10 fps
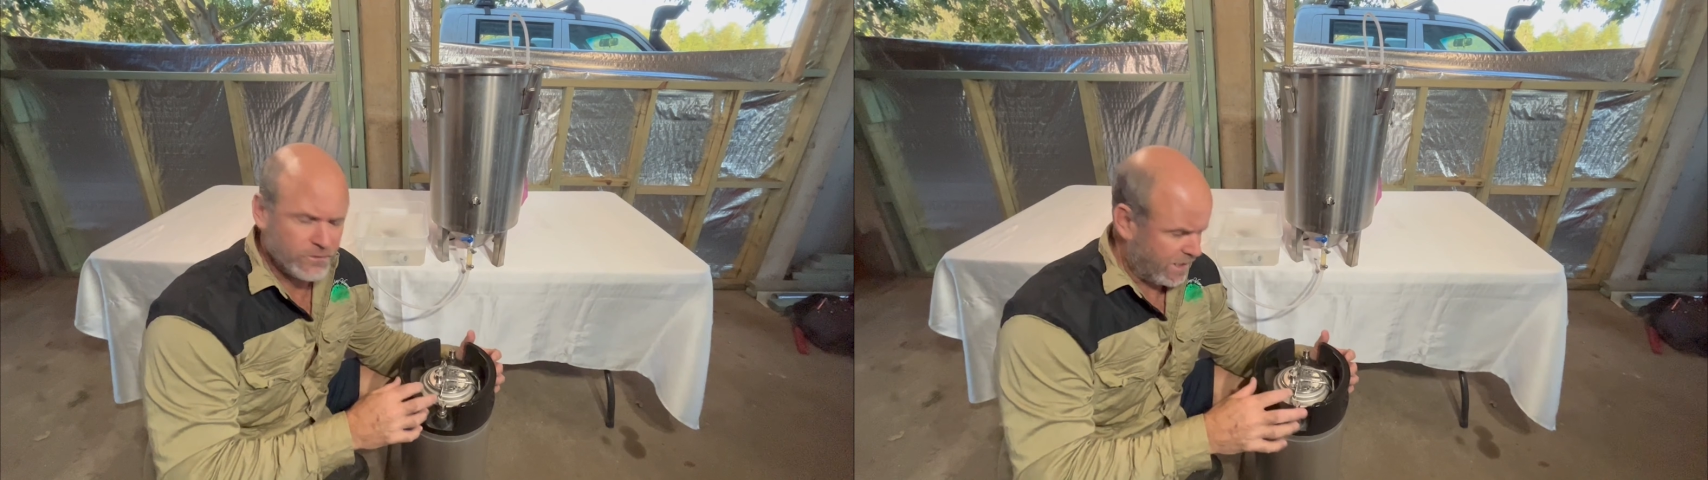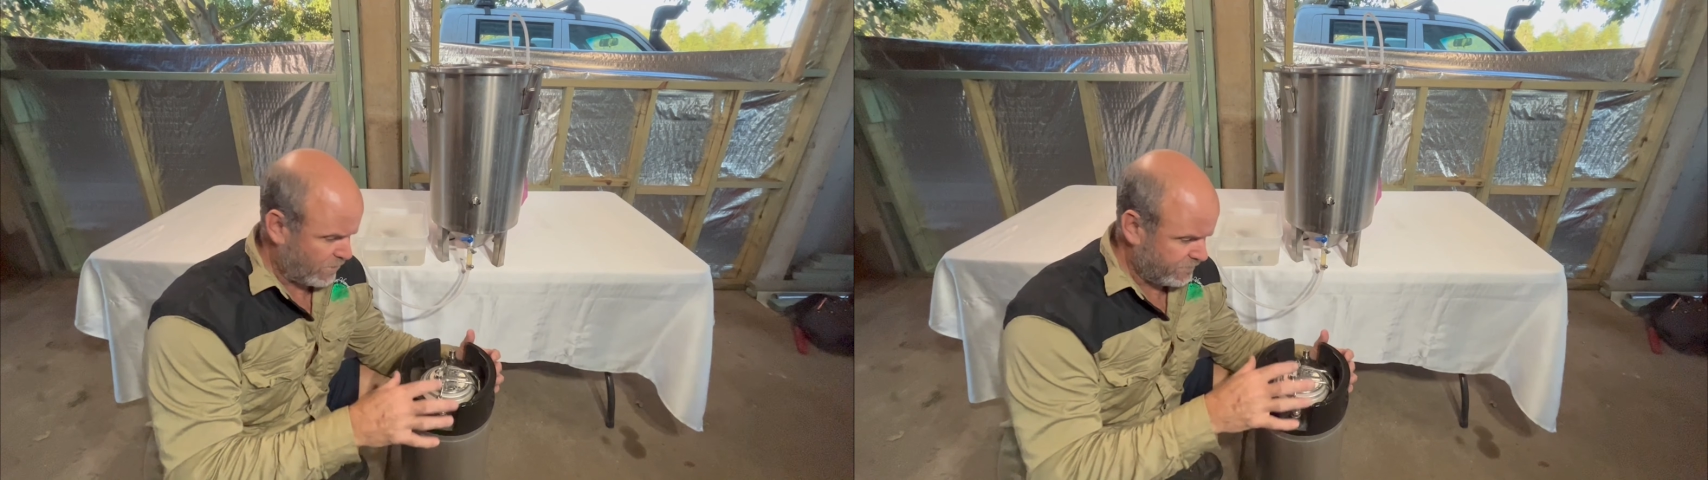
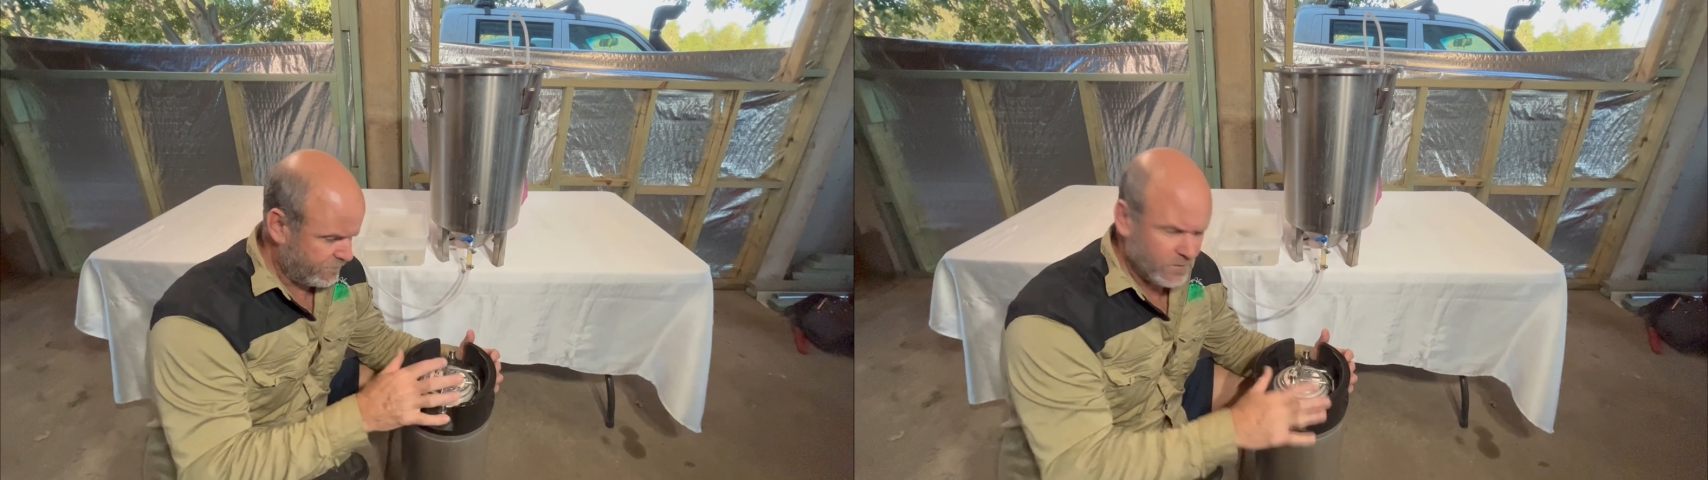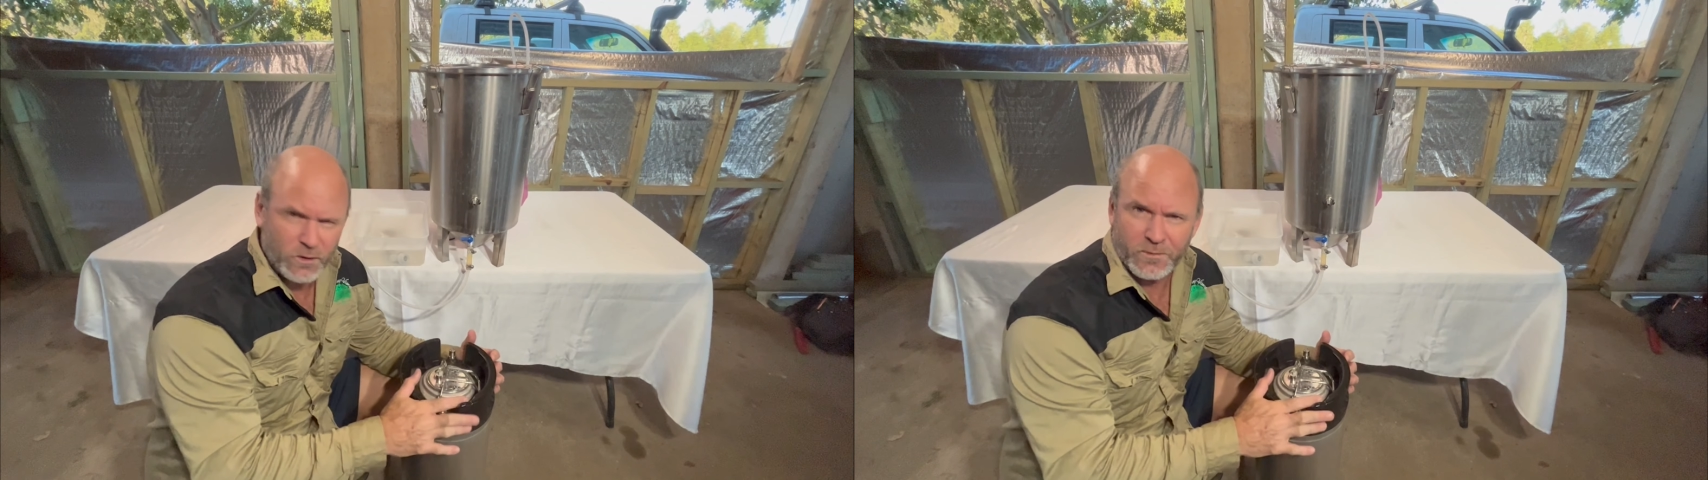Now I've
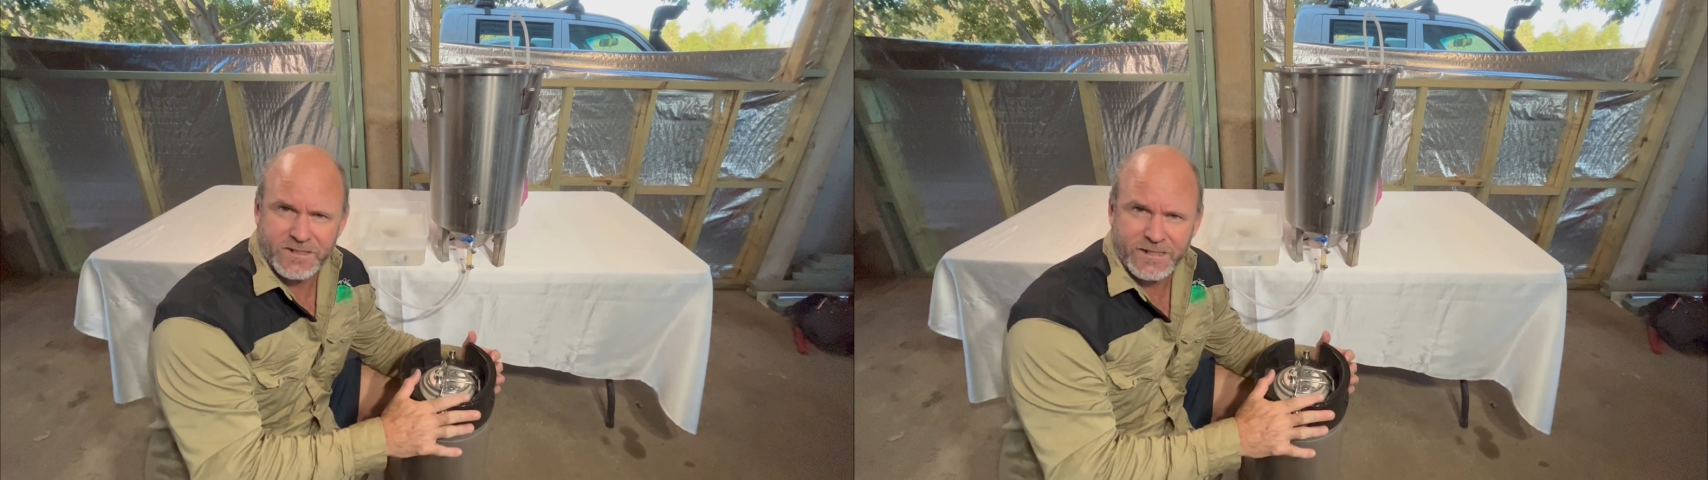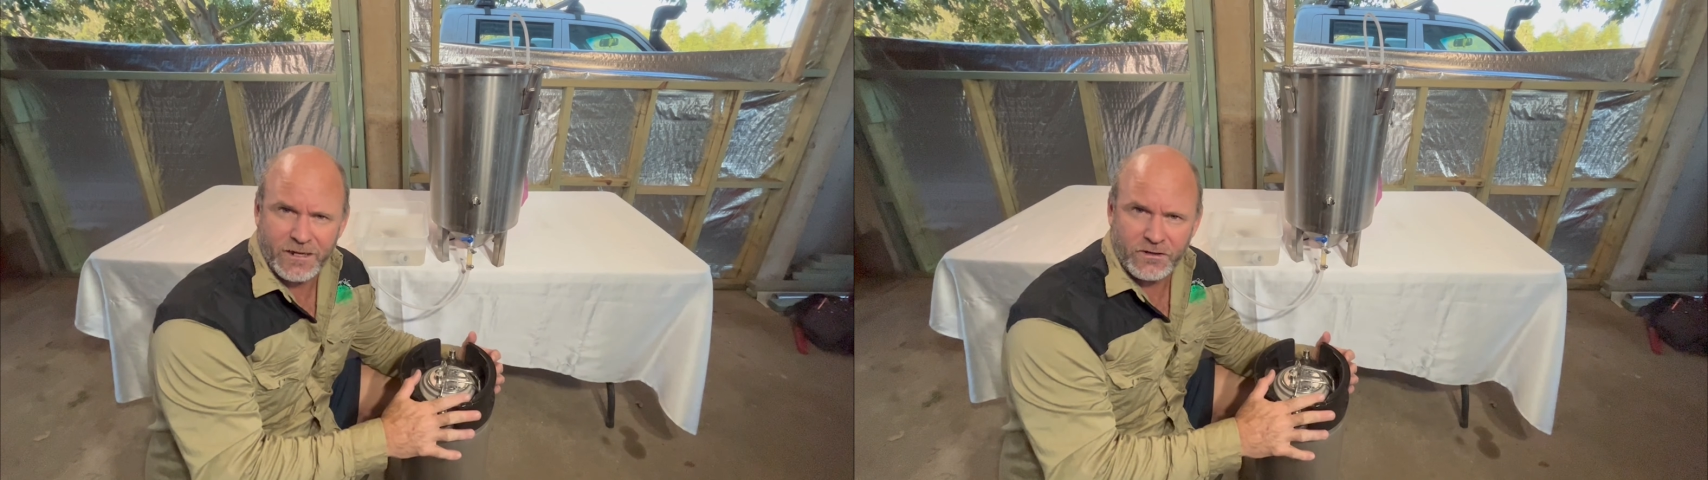filled it with
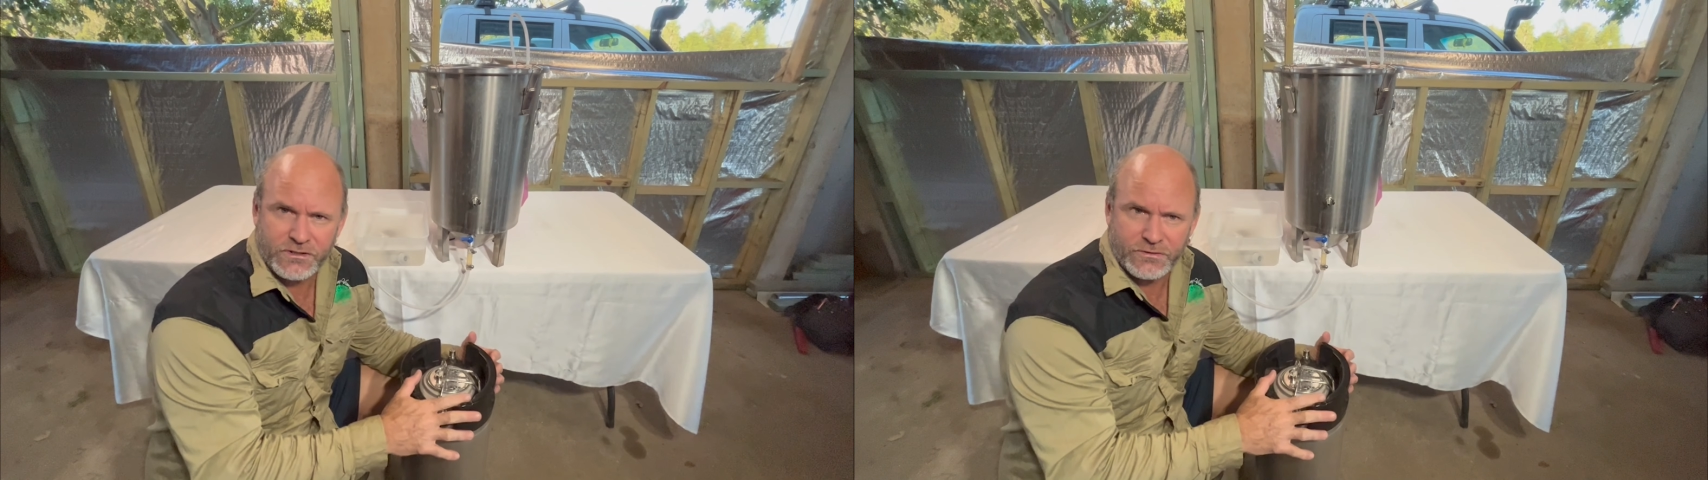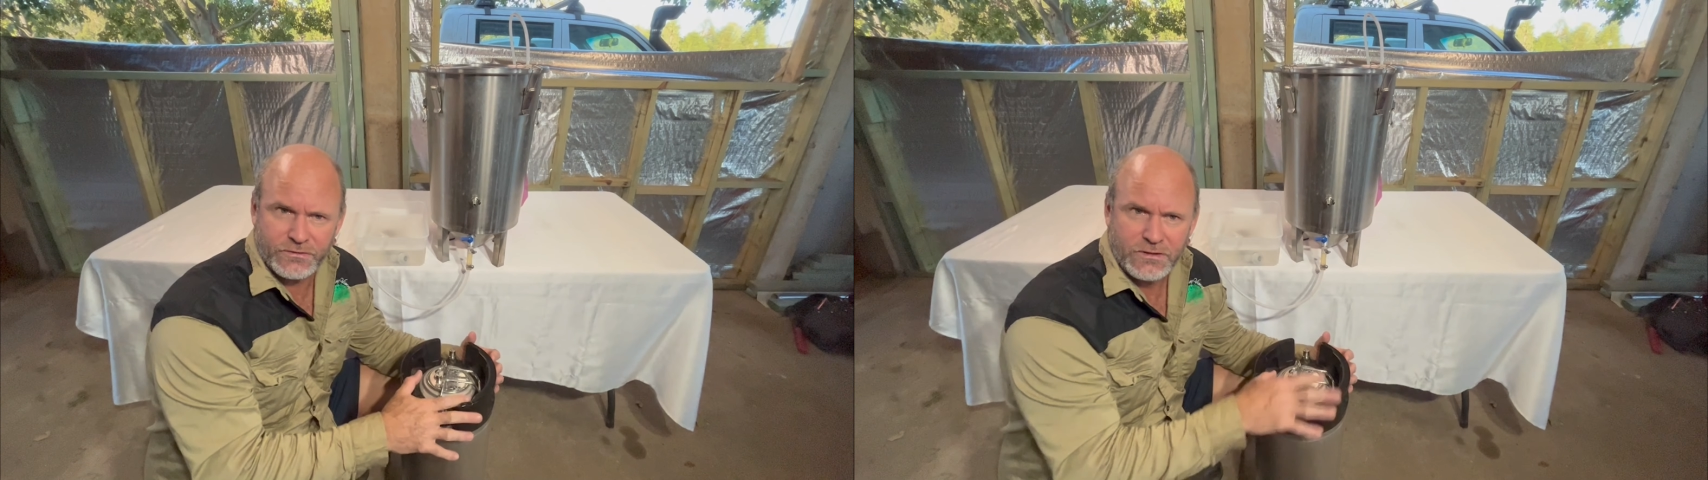
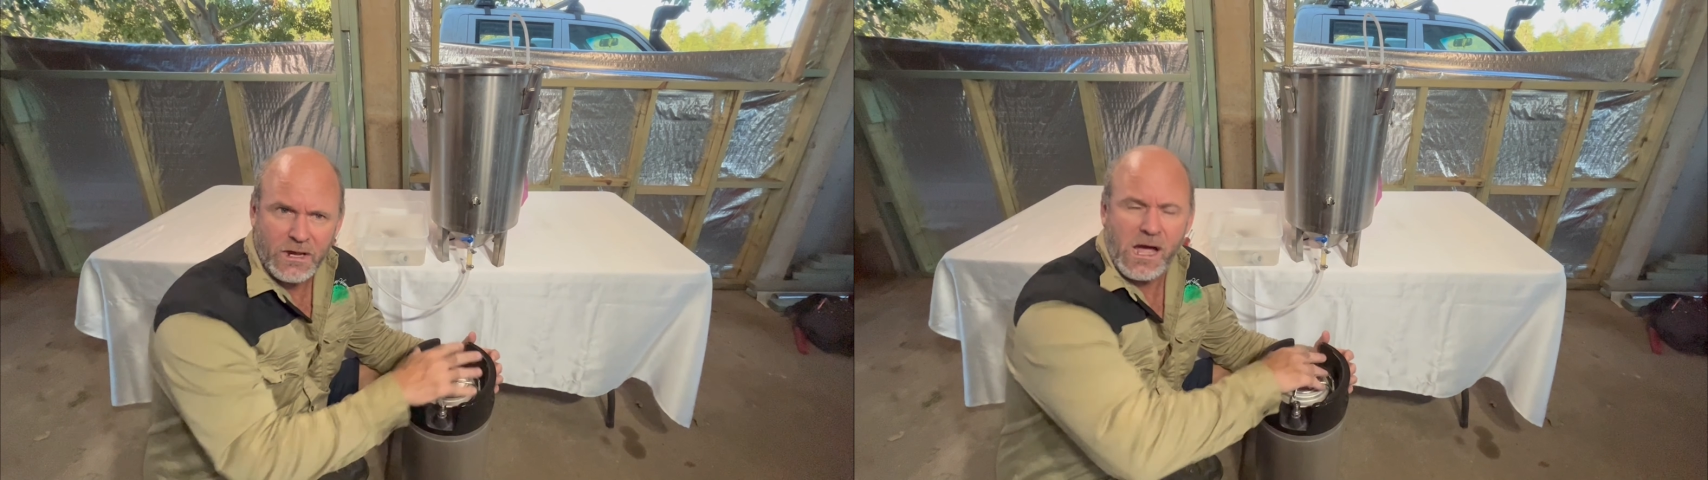CO2